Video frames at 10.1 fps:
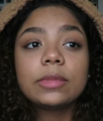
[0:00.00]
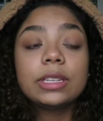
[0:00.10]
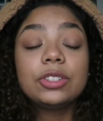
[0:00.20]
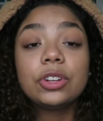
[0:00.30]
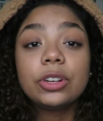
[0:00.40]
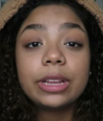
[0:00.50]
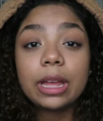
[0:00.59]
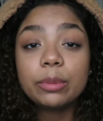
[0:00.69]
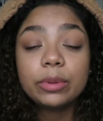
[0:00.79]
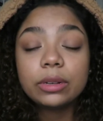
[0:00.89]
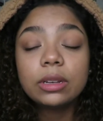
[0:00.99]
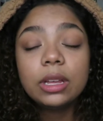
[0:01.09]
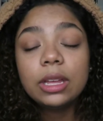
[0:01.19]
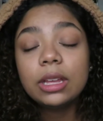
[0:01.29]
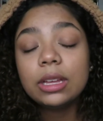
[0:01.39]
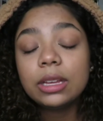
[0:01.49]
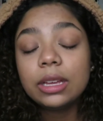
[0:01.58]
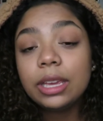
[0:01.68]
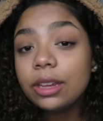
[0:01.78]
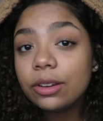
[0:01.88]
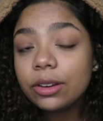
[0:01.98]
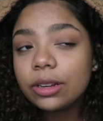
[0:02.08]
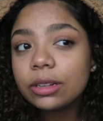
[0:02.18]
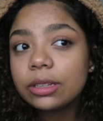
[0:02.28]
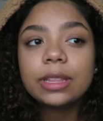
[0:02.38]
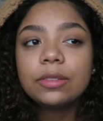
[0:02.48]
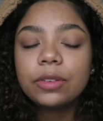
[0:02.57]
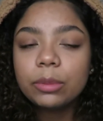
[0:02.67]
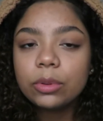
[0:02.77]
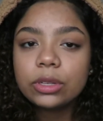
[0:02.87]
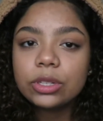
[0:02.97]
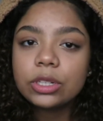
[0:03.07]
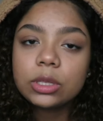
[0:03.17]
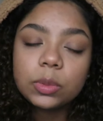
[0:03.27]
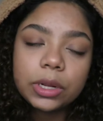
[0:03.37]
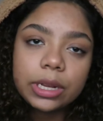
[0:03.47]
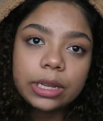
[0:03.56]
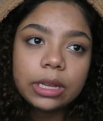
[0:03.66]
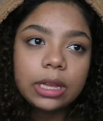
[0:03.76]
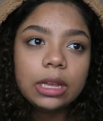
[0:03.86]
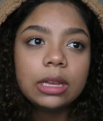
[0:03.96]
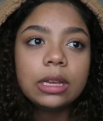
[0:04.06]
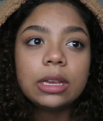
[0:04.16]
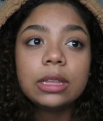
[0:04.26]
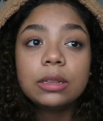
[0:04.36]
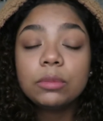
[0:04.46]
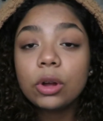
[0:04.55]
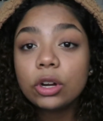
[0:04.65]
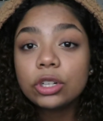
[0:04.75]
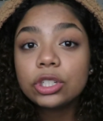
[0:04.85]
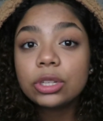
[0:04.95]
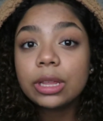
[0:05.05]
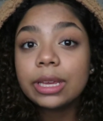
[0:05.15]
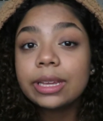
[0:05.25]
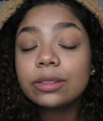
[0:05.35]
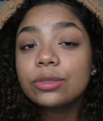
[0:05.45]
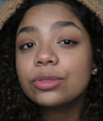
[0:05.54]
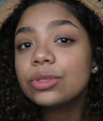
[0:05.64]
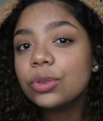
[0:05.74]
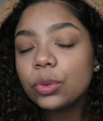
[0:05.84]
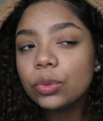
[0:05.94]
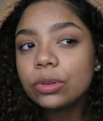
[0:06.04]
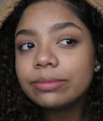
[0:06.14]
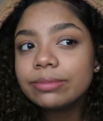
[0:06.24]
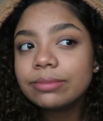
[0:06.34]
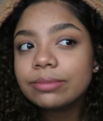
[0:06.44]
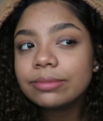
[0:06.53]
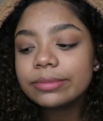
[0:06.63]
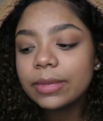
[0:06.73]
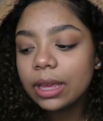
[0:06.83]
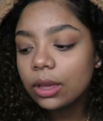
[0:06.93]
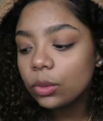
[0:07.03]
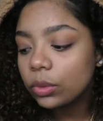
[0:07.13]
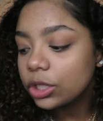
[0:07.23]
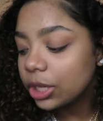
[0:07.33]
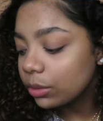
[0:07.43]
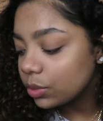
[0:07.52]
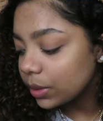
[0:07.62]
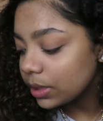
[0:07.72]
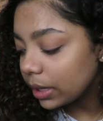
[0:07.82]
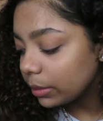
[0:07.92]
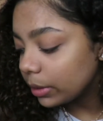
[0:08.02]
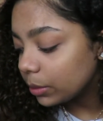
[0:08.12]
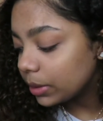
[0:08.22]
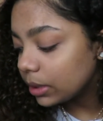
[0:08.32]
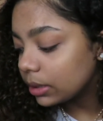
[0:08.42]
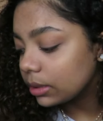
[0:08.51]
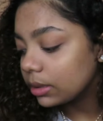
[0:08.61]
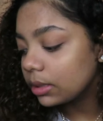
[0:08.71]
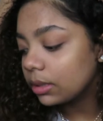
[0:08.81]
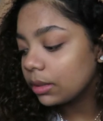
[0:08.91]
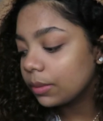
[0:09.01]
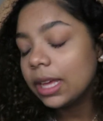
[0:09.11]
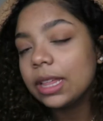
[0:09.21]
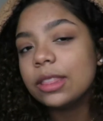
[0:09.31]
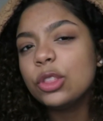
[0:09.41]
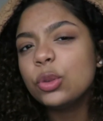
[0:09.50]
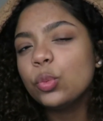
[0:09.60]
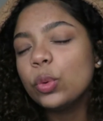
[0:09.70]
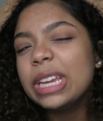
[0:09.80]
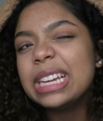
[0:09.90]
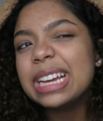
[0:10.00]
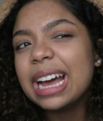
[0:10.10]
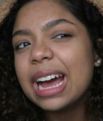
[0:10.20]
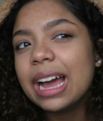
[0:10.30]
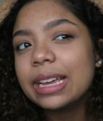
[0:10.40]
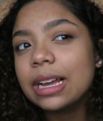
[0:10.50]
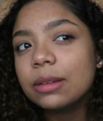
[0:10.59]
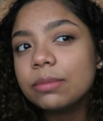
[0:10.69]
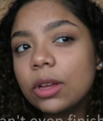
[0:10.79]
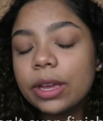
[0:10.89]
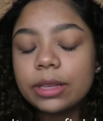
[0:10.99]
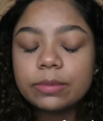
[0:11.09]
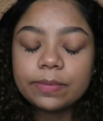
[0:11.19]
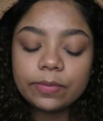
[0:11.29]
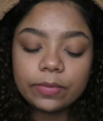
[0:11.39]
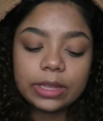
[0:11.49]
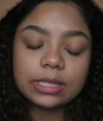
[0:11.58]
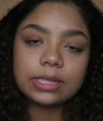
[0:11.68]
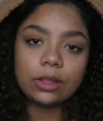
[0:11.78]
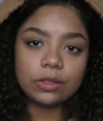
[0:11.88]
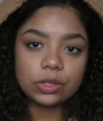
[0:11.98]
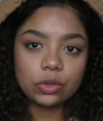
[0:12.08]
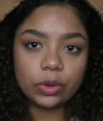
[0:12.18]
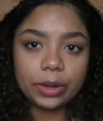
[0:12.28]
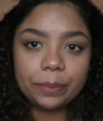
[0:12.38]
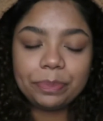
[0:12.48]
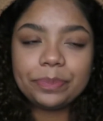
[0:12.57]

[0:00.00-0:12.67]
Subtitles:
it started to happen here, and then February started spreading, and then March they canceled school, which I was really sad about because the week I got... Okay, let's tell this story.